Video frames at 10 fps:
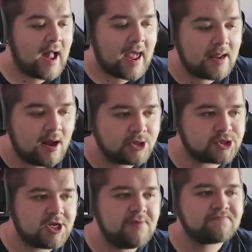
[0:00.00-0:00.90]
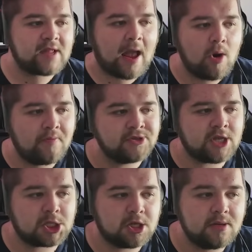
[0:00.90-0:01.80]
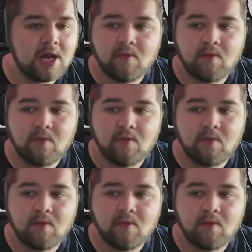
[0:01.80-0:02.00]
And lastly, out of possession,